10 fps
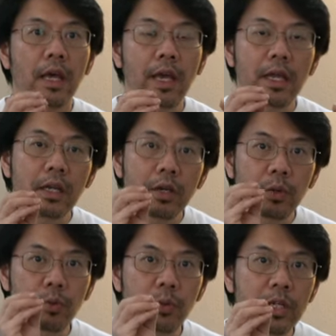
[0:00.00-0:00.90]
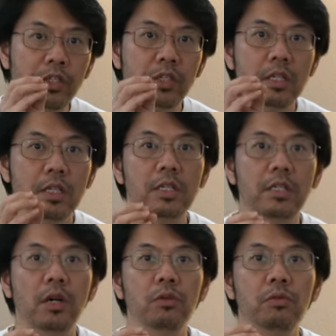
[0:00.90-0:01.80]
and rich
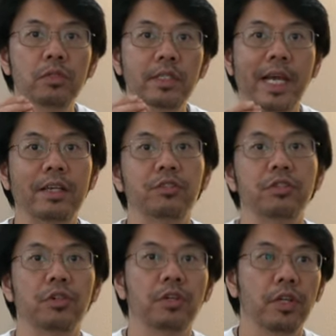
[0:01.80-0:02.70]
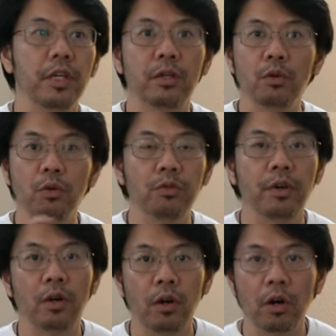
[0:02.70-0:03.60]
tone texture in
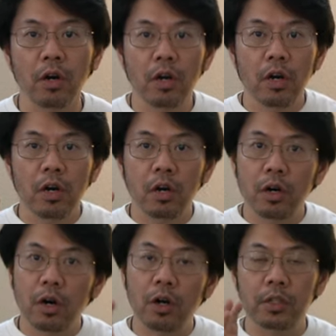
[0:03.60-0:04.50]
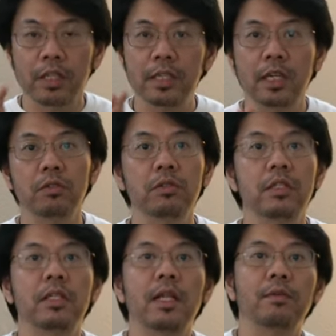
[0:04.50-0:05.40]
overall all the notes
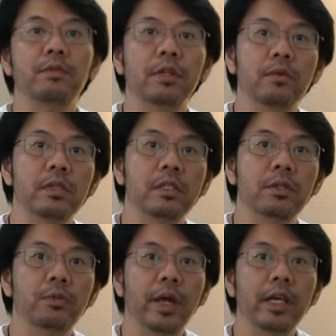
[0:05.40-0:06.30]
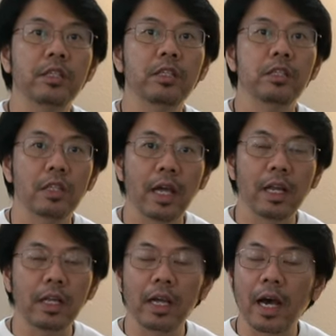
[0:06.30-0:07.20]
in that frequency range
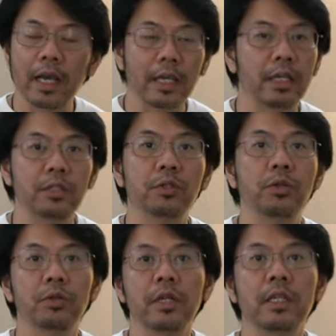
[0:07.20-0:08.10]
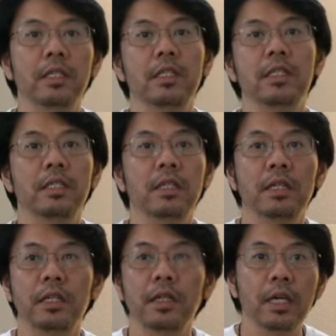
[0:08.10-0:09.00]
and I can totally
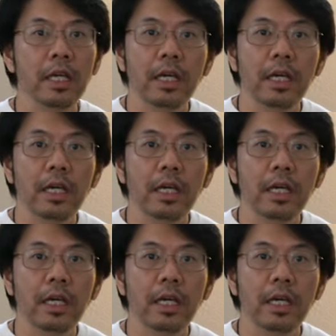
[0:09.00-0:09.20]
easily